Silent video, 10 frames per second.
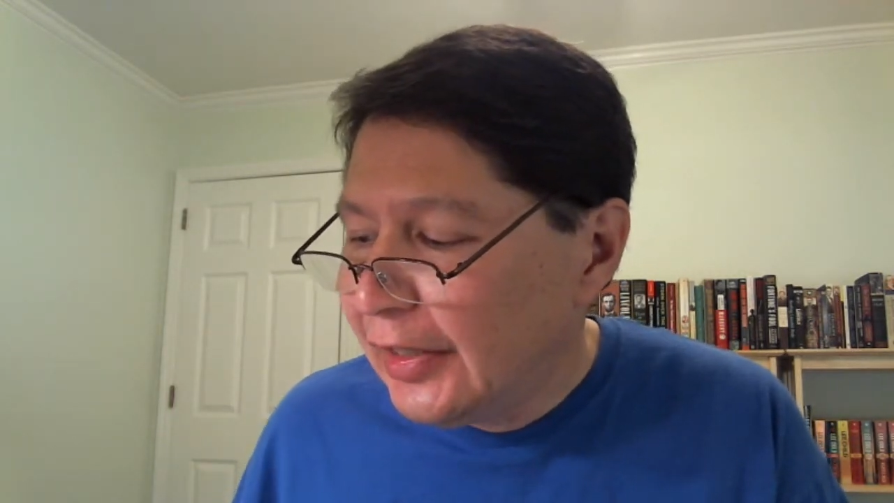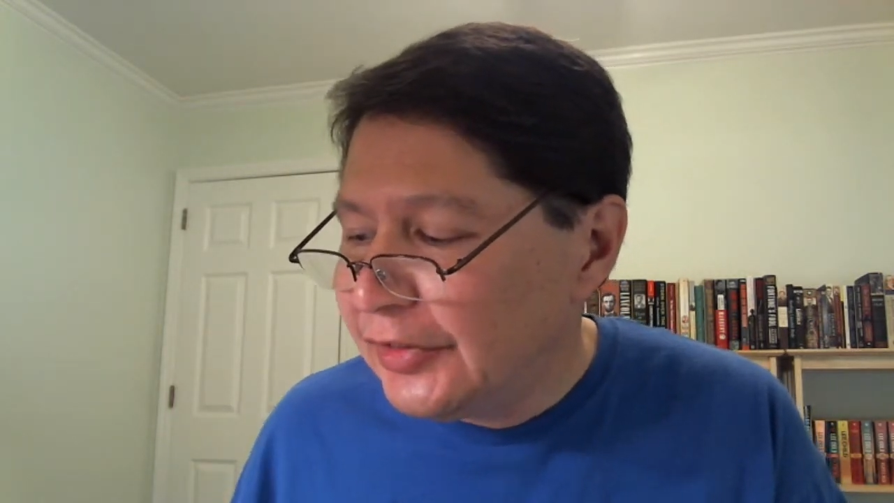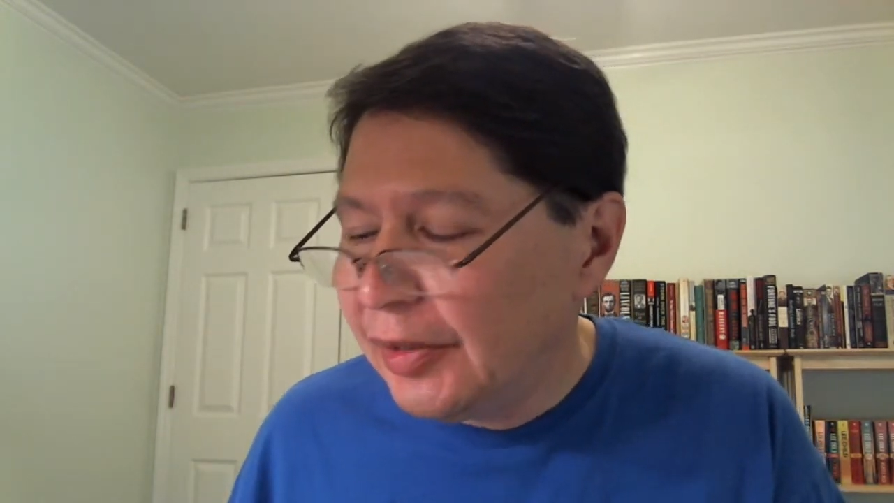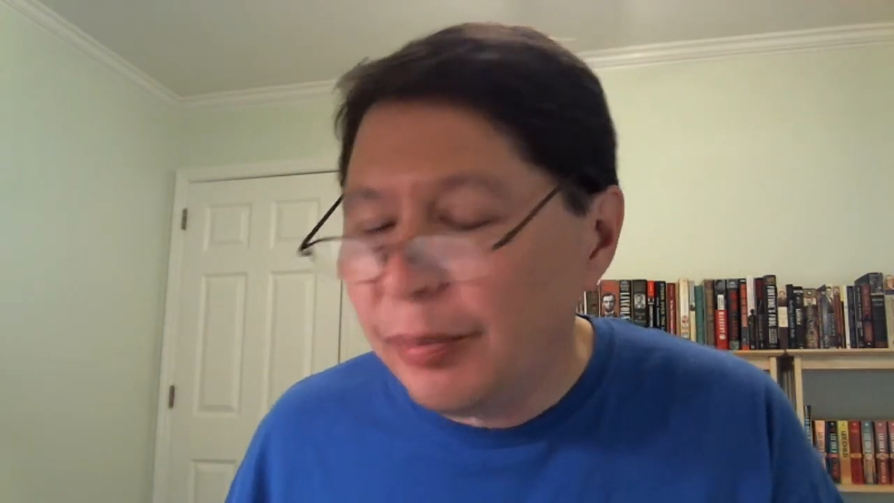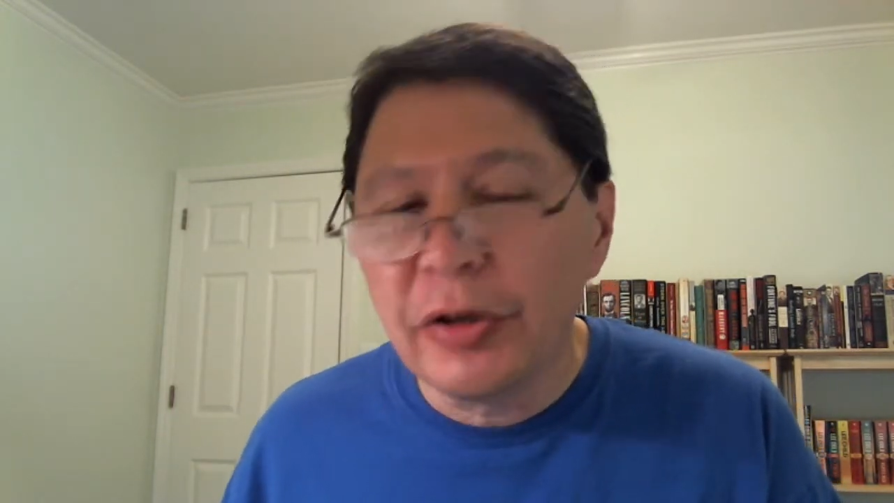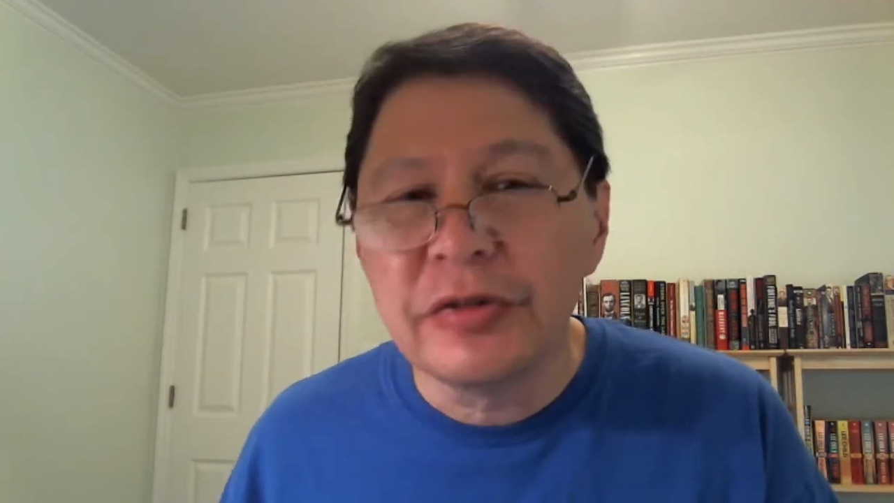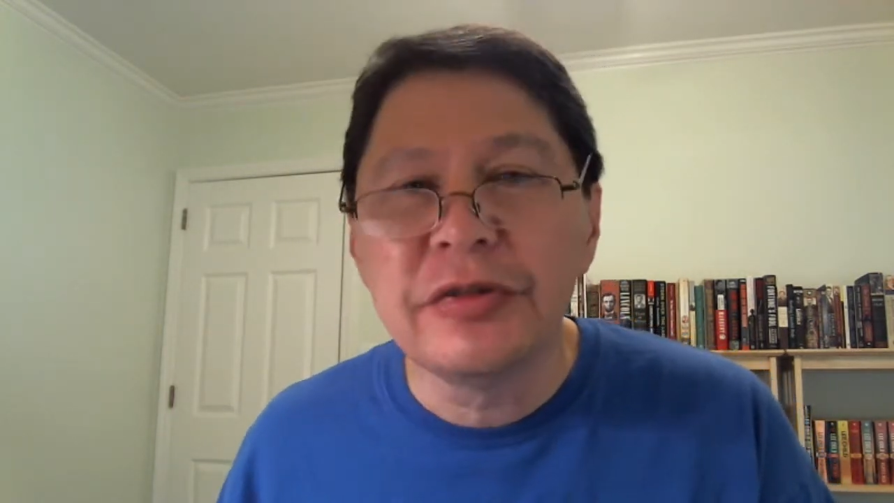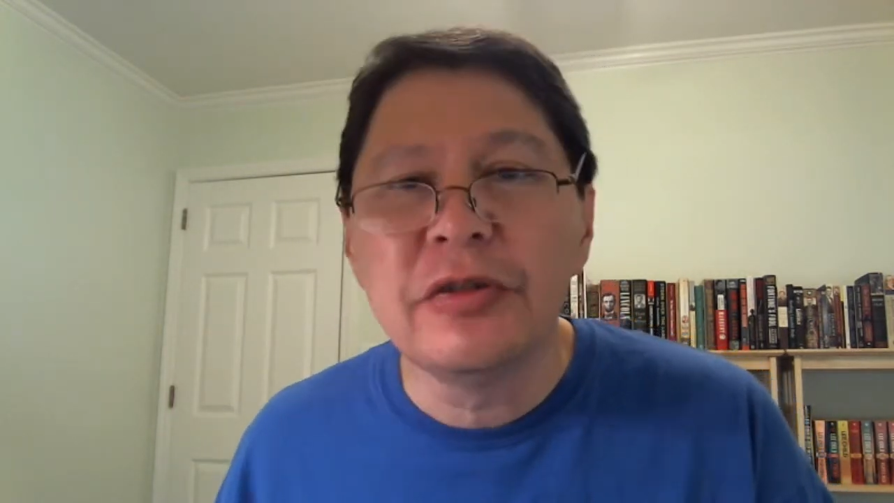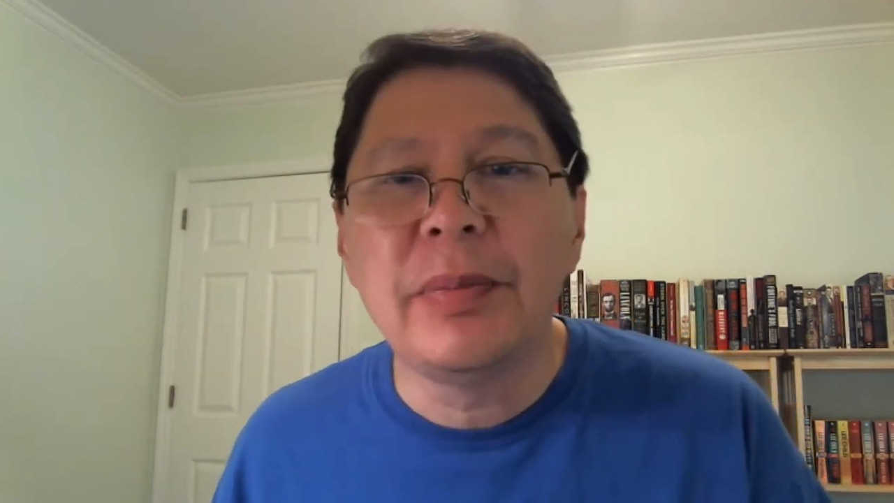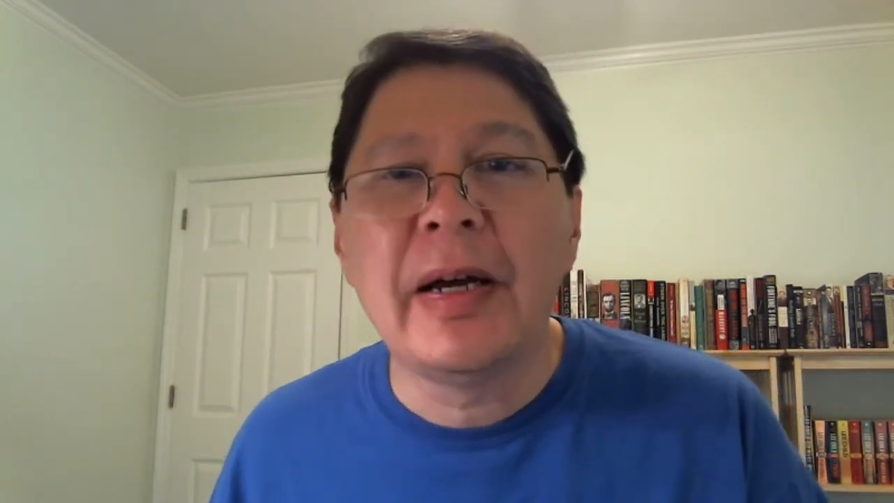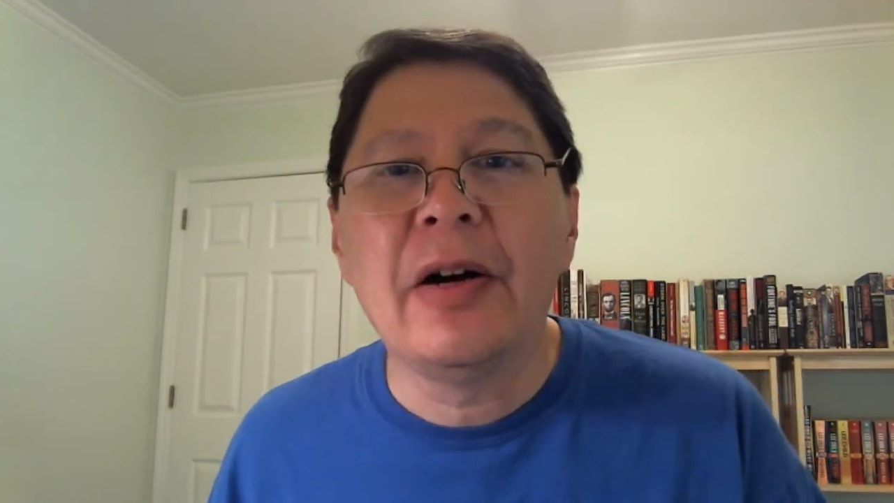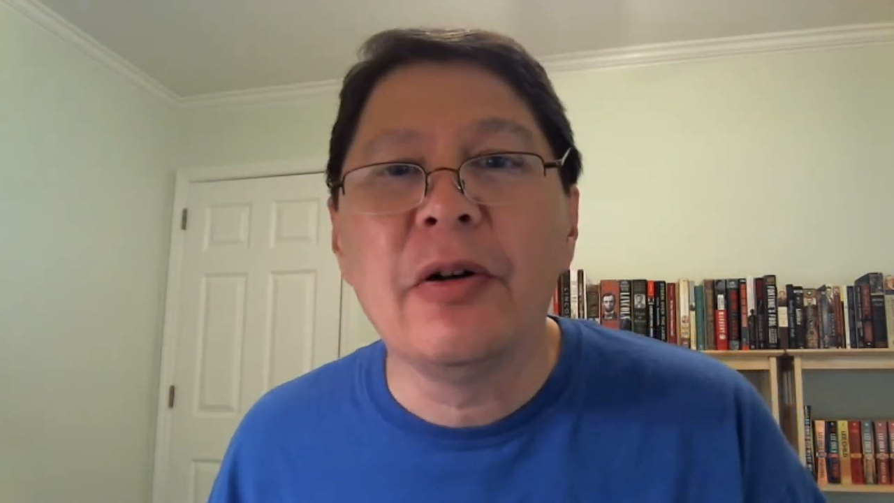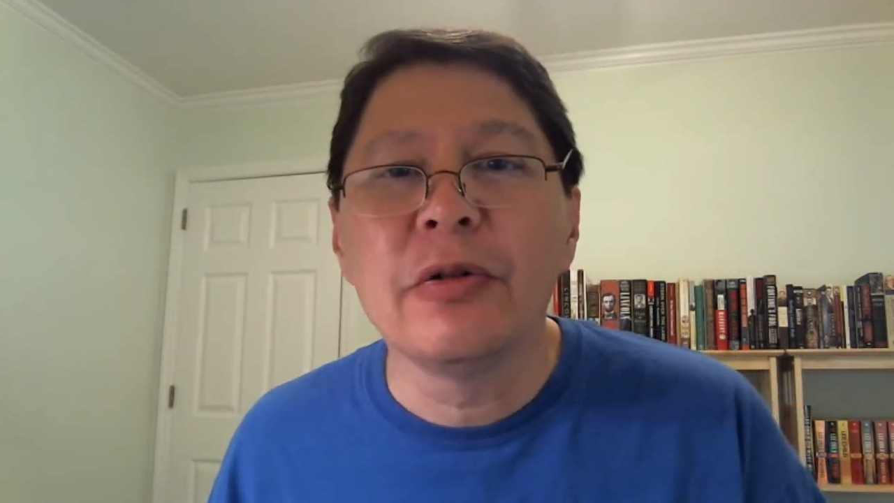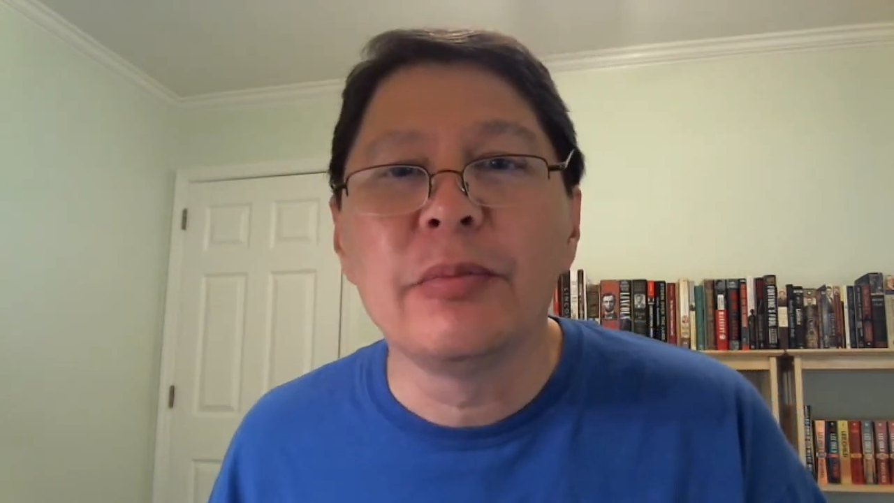is a personal power